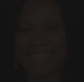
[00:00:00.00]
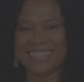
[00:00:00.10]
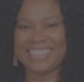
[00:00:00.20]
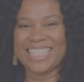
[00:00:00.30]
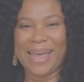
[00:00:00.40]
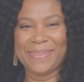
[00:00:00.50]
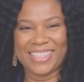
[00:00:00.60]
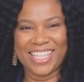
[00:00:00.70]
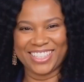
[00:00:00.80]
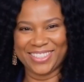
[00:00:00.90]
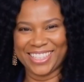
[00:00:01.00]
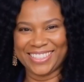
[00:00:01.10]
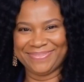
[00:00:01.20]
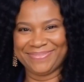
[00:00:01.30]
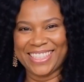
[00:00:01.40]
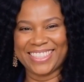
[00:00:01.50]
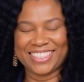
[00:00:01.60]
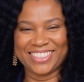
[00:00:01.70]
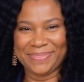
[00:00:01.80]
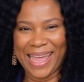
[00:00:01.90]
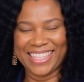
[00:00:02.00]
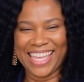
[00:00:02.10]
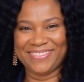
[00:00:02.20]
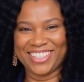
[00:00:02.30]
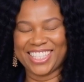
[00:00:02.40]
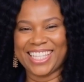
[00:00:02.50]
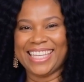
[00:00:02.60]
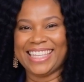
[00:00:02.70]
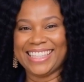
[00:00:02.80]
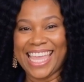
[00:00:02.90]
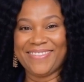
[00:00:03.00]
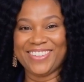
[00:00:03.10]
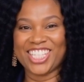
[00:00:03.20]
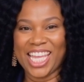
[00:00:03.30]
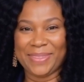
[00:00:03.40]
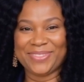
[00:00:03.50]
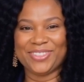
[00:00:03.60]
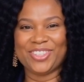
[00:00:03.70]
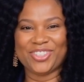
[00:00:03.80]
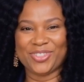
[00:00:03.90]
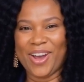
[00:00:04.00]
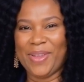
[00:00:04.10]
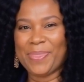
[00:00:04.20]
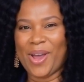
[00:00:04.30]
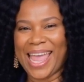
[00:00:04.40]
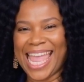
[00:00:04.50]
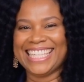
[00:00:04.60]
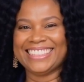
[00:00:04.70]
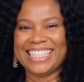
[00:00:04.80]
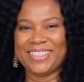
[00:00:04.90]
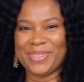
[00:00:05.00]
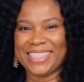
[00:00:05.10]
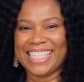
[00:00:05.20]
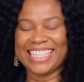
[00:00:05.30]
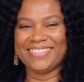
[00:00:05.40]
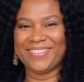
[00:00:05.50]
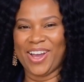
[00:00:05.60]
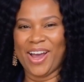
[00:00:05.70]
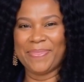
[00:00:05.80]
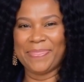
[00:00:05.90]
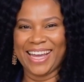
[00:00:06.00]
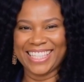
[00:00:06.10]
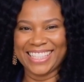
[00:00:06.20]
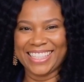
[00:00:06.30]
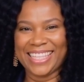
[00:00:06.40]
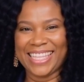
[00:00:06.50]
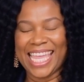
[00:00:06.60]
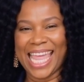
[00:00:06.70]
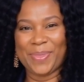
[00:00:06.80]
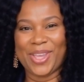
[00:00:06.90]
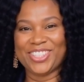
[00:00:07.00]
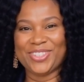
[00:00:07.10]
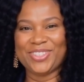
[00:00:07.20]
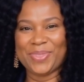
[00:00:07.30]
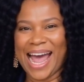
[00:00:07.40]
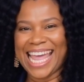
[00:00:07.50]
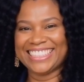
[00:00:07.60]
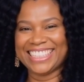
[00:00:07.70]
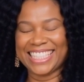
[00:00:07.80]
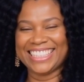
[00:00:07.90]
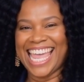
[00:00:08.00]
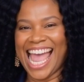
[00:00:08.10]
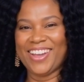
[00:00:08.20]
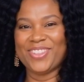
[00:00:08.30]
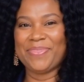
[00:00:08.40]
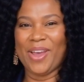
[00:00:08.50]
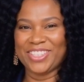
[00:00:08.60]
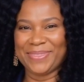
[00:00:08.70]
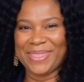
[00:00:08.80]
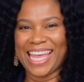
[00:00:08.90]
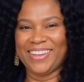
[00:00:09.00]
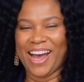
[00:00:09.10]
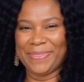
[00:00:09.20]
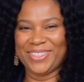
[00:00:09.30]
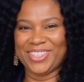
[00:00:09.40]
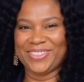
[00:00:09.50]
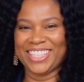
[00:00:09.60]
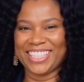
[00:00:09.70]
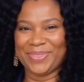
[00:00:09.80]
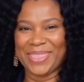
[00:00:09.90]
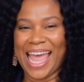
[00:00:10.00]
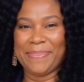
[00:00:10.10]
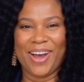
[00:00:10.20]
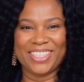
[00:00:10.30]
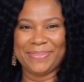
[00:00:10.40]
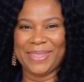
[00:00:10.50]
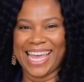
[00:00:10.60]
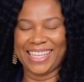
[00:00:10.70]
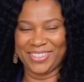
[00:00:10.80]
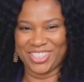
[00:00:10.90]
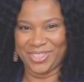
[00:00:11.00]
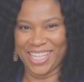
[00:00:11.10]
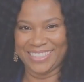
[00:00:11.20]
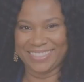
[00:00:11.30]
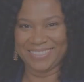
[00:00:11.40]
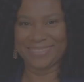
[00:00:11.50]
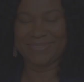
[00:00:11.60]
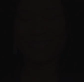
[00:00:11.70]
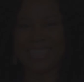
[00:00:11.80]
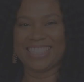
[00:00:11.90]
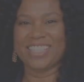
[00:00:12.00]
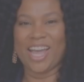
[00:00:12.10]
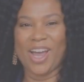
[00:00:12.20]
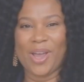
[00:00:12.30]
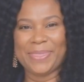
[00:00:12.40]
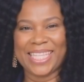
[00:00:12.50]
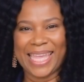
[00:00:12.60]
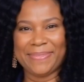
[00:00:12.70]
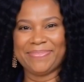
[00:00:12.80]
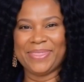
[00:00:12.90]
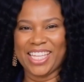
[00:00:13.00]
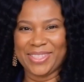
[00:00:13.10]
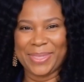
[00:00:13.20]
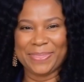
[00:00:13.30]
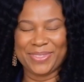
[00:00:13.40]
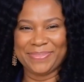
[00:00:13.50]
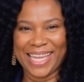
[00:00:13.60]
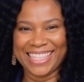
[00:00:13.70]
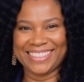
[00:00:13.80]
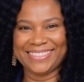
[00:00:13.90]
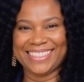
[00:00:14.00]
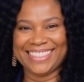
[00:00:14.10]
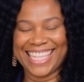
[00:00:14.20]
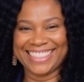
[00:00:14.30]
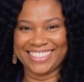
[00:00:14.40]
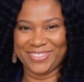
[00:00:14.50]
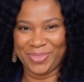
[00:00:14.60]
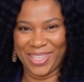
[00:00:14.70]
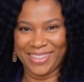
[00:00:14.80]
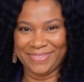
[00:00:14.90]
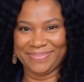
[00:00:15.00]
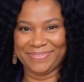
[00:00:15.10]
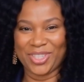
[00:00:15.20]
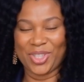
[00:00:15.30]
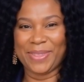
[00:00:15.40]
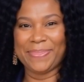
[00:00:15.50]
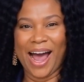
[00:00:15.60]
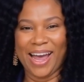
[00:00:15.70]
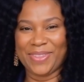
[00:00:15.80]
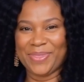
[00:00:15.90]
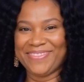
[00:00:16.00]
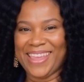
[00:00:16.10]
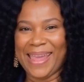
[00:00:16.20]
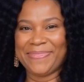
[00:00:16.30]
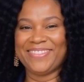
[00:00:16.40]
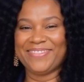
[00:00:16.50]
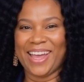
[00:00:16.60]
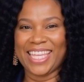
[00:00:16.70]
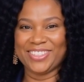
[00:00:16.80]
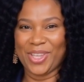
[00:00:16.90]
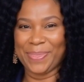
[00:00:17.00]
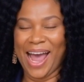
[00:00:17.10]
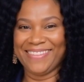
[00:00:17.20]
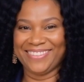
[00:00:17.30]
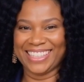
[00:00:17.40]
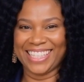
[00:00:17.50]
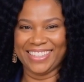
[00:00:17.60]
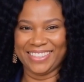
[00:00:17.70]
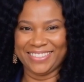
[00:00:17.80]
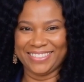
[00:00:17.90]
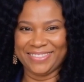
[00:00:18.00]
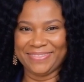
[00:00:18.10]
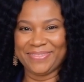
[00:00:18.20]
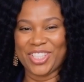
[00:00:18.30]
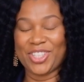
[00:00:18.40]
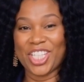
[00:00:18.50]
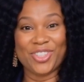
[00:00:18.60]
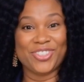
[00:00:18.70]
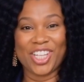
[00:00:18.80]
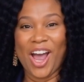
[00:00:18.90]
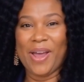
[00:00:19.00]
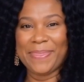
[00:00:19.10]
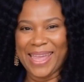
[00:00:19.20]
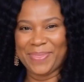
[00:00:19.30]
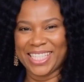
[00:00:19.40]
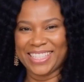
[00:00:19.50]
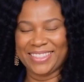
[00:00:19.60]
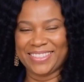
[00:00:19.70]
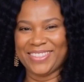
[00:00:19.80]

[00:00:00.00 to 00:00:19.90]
This is not about luxury. This is about leverage. Leverage helps you control more assets with less of your own money. And when used wisely, it's how you multiply your opportunities without multiplying your stress. Let's talk OPM, other people's money. Yes, it's real. You can partner with family, friends, or private lenders. You can use your home equity.